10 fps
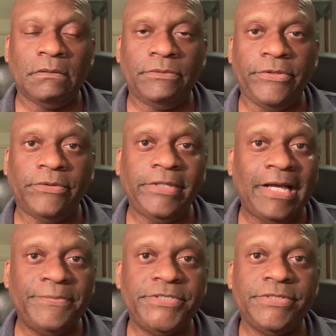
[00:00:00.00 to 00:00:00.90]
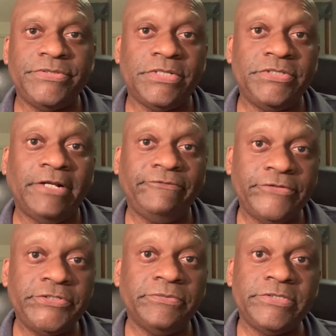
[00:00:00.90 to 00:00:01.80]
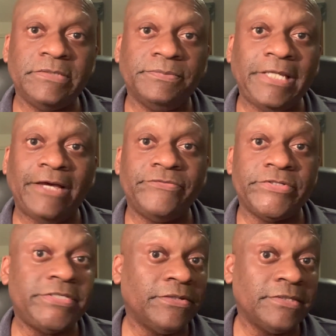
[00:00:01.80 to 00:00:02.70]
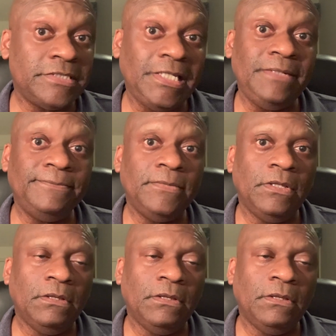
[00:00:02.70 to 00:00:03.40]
The only option is that John Fisher would simply have to sell the team